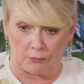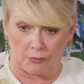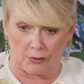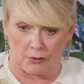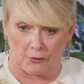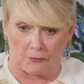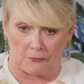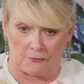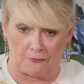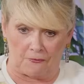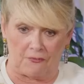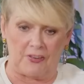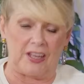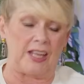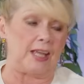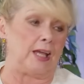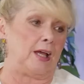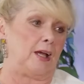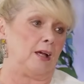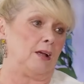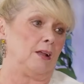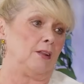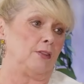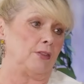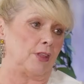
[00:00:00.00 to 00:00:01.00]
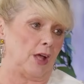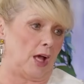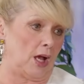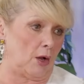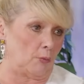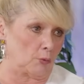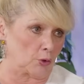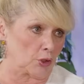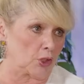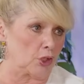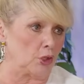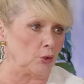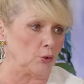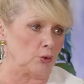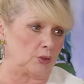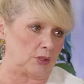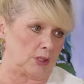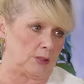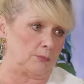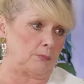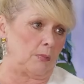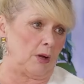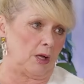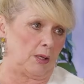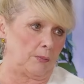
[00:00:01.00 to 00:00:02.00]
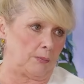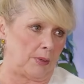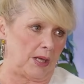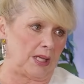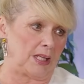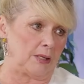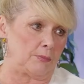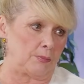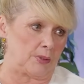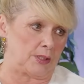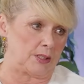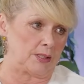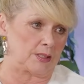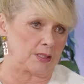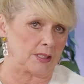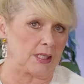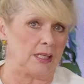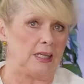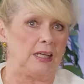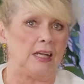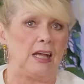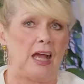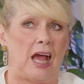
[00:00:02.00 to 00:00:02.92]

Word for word: the fear that I was losing my babies,